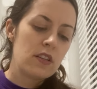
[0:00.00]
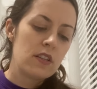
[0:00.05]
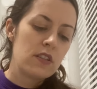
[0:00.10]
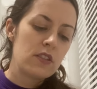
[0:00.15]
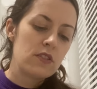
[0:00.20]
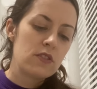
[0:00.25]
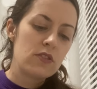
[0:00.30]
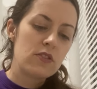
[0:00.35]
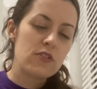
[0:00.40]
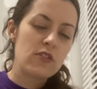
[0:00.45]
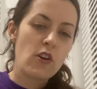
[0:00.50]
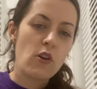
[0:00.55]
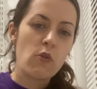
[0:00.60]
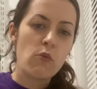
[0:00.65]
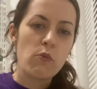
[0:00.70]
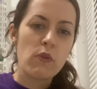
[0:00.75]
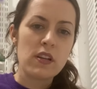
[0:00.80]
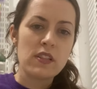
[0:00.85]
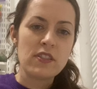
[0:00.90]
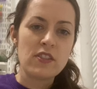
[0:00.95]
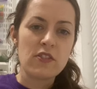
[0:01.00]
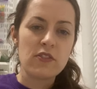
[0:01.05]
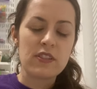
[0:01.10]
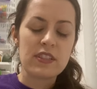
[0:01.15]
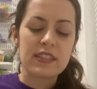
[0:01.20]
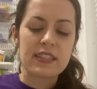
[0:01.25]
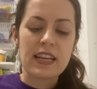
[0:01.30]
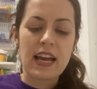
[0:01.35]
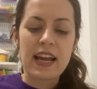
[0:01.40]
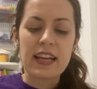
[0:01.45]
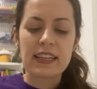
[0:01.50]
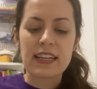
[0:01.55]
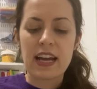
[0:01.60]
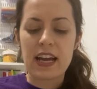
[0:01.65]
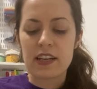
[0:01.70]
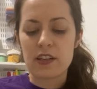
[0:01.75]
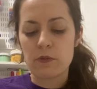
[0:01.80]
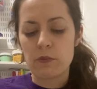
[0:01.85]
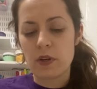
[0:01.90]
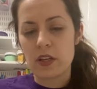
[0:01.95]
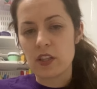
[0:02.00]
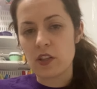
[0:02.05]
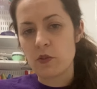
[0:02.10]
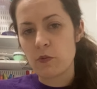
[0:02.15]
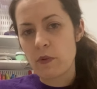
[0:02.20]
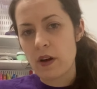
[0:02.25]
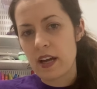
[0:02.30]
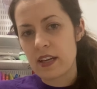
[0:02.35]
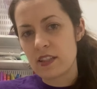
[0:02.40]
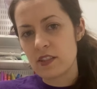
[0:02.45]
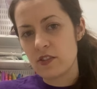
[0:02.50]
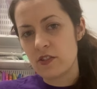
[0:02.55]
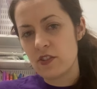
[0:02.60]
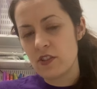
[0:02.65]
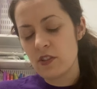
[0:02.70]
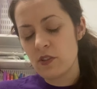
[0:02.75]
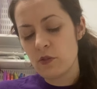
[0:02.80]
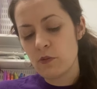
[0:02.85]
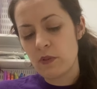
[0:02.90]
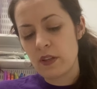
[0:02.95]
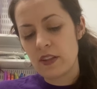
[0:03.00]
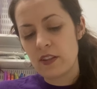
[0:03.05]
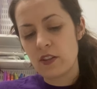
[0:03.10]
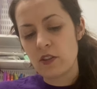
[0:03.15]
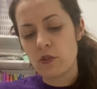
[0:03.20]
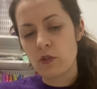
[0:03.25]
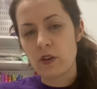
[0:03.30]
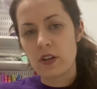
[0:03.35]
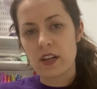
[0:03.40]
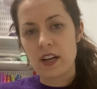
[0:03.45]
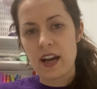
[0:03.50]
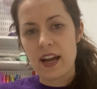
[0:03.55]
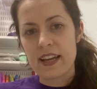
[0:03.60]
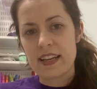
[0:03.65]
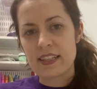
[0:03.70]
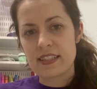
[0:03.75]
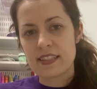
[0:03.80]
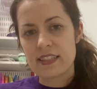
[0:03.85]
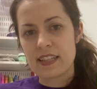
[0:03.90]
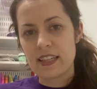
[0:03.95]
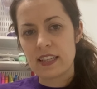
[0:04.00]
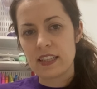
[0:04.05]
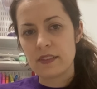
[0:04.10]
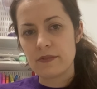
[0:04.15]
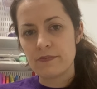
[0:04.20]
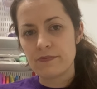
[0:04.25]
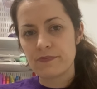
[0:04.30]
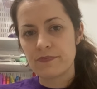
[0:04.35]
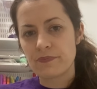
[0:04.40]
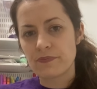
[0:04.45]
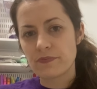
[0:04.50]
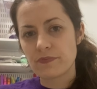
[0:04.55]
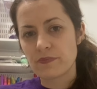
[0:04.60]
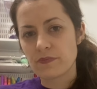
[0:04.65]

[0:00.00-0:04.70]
So once you decide kind of what you want to do with your icing,